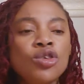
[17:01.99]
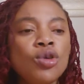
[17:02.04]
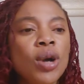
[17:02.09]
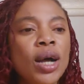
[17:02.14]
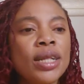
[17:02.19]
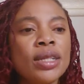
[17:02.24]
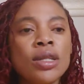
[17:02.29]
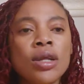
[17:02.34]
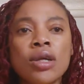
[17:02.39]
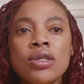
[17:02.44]
you
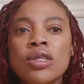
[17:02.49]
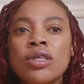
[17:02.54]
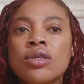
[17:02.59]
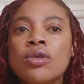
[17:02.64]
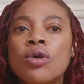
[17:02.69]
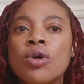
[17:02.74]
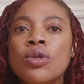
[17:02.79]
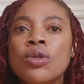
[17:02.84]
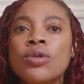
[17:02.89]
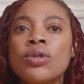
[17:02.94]
are not
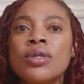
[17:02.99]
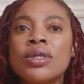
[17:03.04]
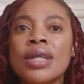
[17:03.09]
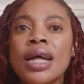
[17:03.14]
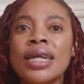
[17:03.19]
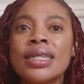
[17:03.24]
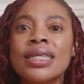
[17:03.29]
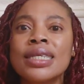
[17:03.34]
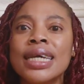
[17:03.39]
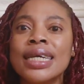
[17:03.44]
going to
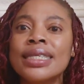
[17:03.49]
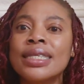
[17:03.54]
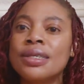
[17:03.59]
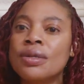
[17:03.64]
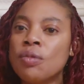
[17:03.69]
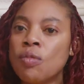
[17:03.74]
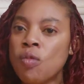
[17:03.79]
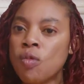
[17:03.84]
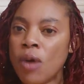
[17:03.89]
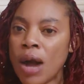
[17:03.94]
start
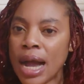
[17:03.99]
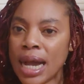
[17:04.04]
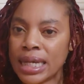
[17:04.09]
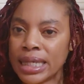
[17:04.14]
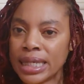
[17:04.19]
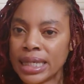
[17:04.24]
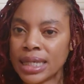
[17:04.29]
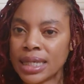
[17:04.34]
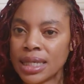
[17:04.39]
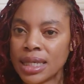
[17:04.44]
getting
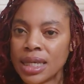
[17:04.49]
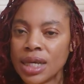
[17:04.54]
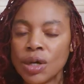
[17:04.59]
white